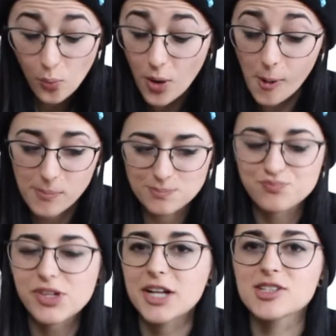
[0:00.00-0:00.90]
Whoa.
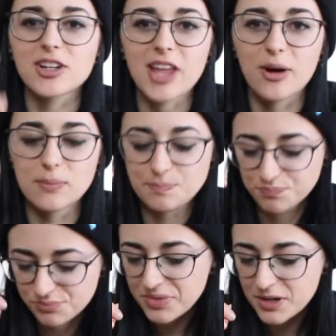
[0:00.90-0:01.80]
It's got that
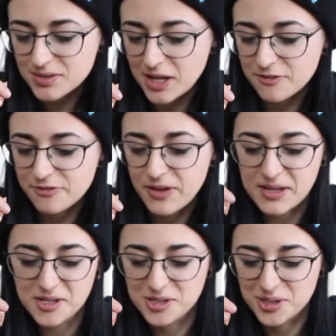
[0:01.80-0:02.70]
that
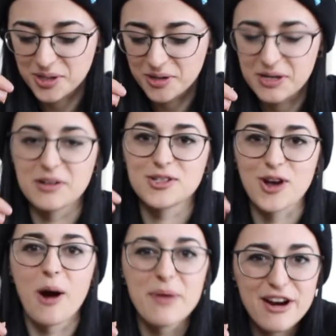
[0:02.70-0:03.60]
fakey sugary
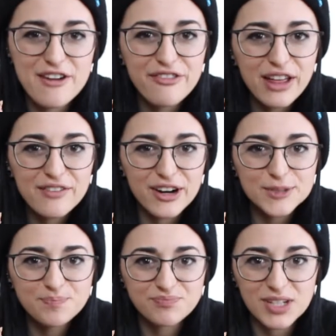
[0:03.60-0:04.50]
strawberry
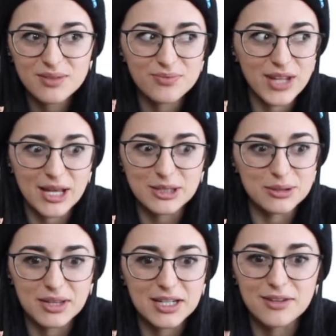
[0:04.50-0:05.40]
flavor that
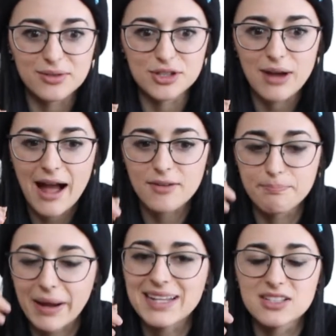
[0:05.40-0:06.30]
you think of when you
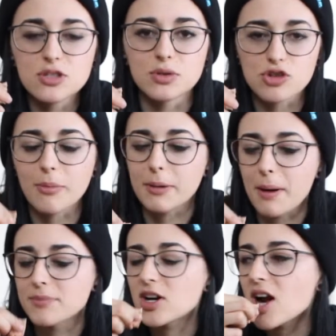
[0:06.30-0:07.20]
bite into a strawberry
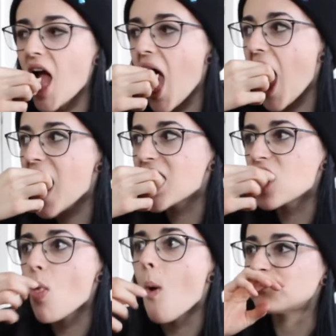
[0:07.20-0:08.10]
Pop-Tart,
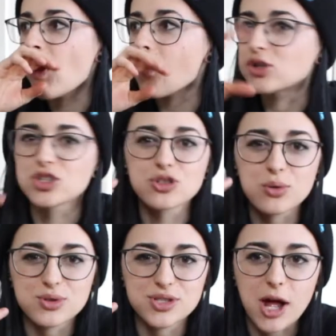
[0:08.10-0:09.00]
which is
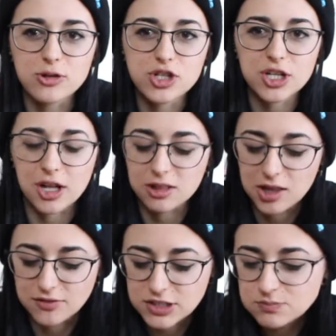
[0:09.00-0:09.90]
so nostalgic and I
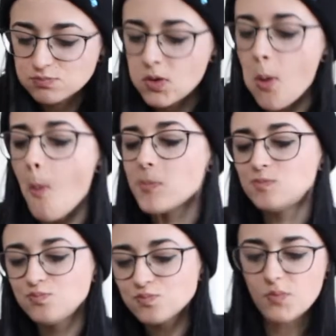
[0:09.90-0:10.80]
love it.
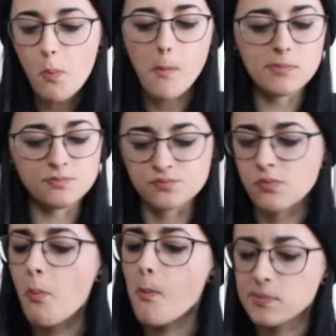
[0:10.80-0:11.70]
Mm,
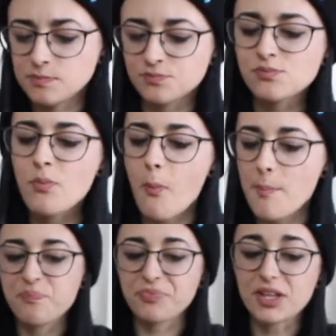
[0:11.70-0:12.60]
mm
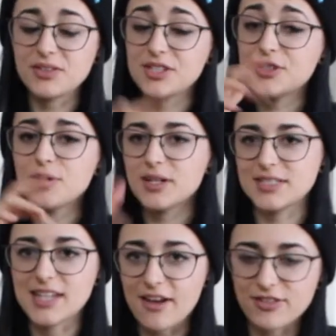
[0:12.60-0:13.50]
hmm These two are
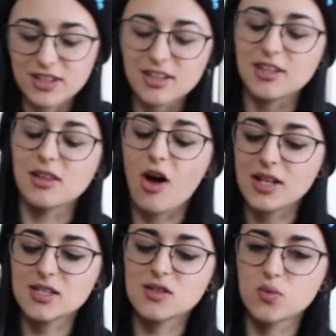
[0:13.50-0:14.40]
definitely a
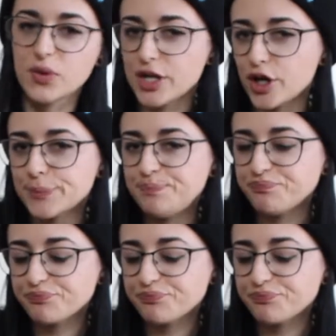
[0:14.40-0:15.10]
lot sweeter